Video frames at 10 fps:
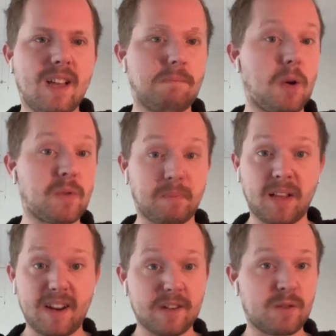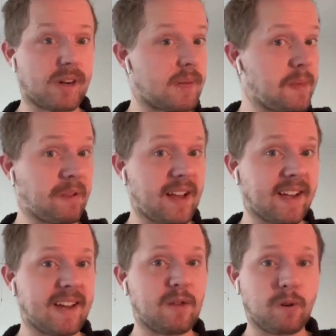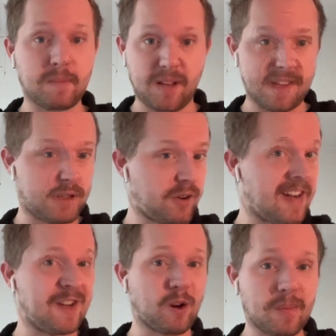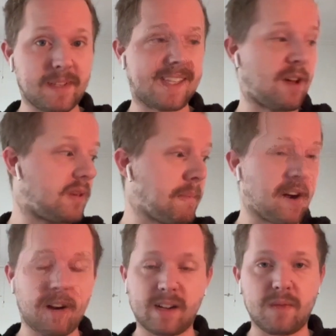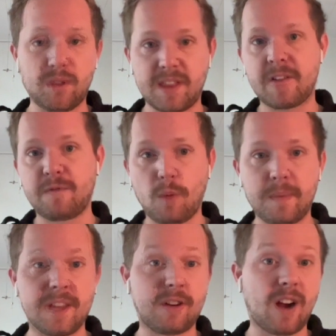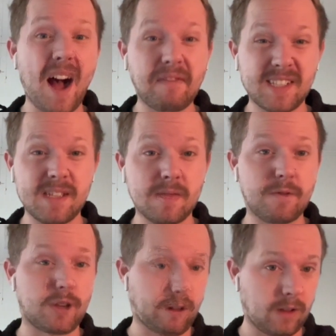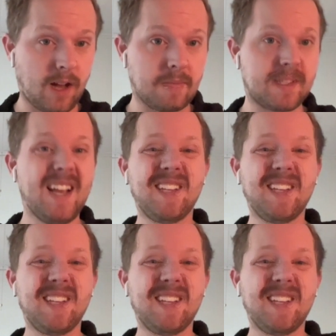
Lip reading: Most players who are going to be playing it, who are playing their trade in Europe and South America, would therefore be in their off season for their clubs.